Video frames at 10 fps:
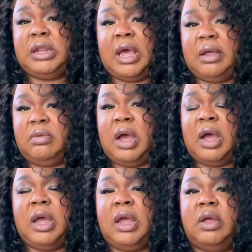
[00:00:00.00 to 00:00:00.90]
that.
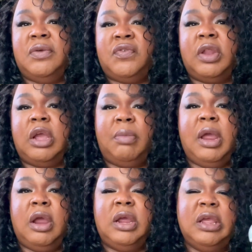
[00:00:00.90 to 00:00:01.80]
I feel like my
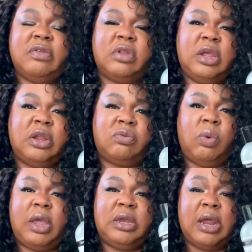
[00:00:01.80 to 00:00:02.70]
hair easily gets
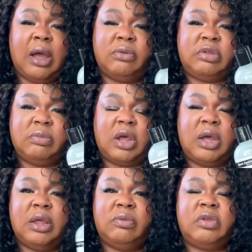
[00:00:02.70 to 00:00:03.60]
weighed down
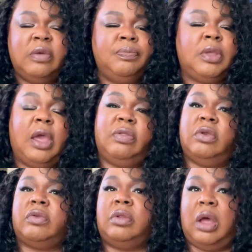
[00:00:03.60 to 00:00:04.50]
sometimes, and
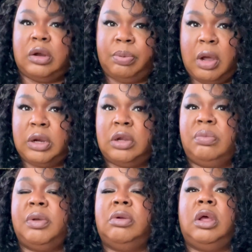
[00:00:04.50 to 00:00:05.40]
there's a lot of product
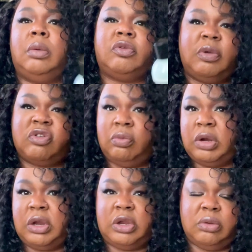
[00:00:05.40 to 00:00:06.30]
buildup, especially when
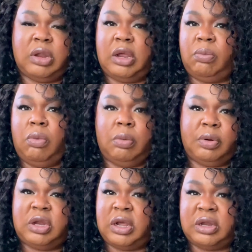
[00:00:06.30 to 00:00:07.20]
I do like more
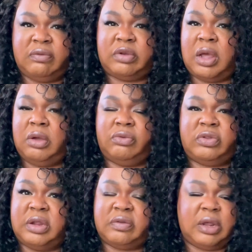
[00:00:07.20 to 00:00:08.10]
protective styles,
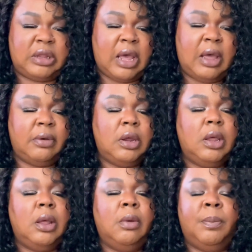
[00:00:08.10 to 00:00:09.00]
things like that.
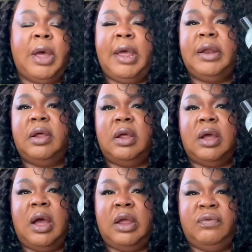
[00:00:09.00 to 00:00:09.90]
But
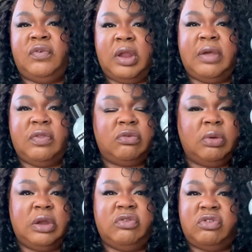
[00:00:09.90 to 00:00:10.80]
I feel like this one
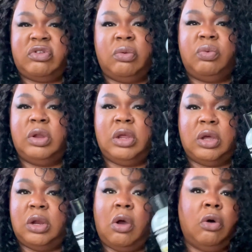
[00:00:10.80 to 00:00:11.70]
is just a really
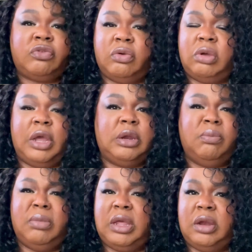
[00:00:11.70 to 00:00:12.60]
good, also kind of
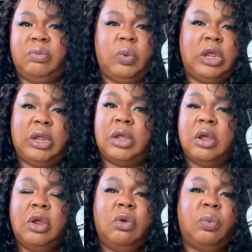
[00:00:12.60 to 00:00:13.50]
mid-week
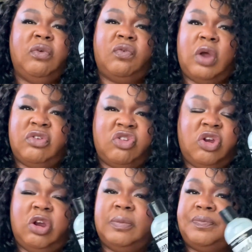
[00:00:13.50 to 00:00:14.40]

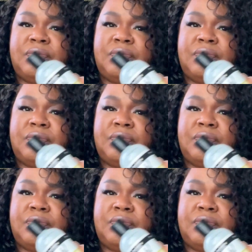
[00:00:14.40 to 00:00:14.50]
refresher